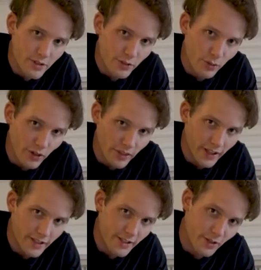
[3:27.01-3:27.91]
screwing
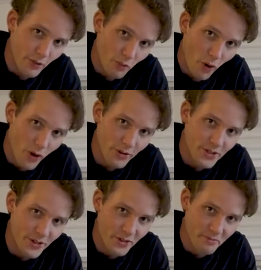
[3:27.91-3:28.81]
things into the walls or the